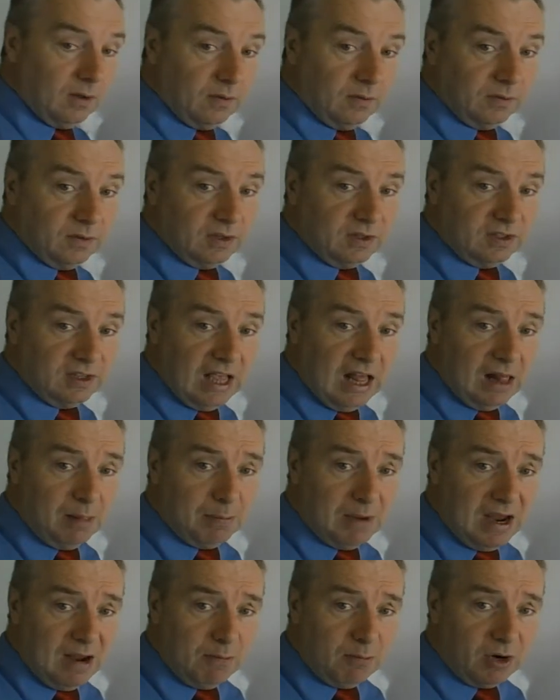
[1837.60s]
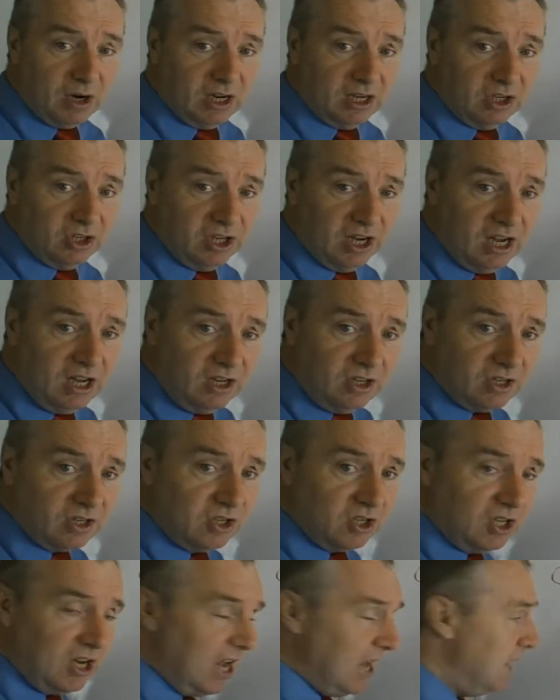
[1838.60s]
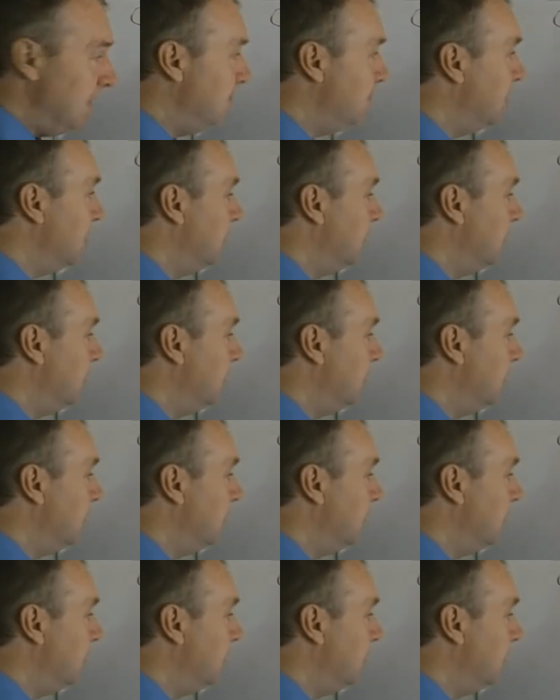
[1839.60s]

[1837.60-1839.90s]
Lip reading: the cell membrane changes shape.